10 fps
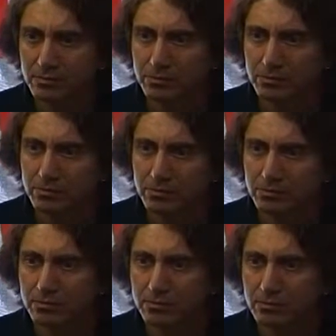After
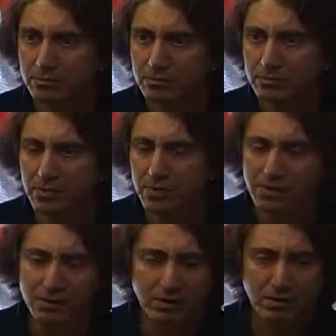four.
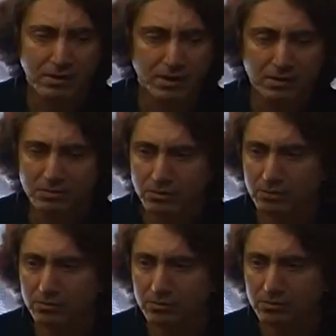All right.
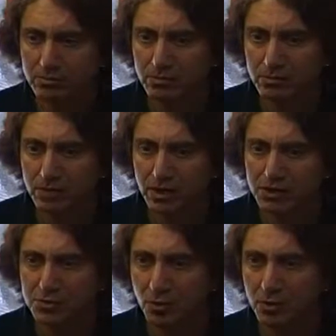You got a
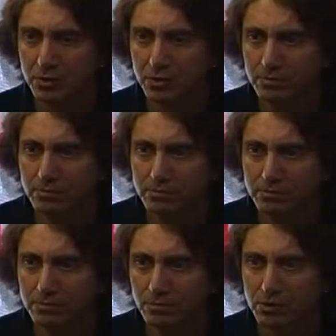small one?
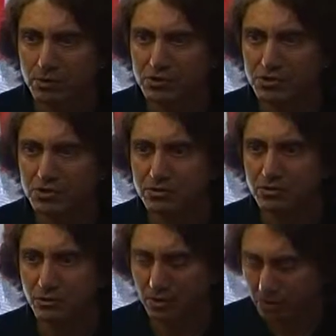Or just
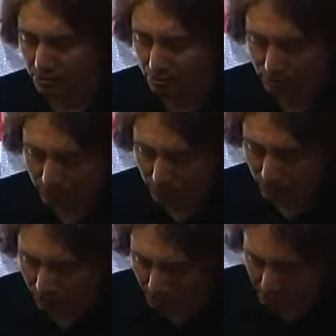call it, yeah.
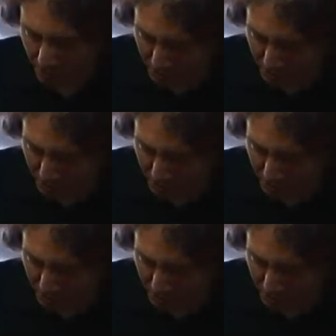call it a week.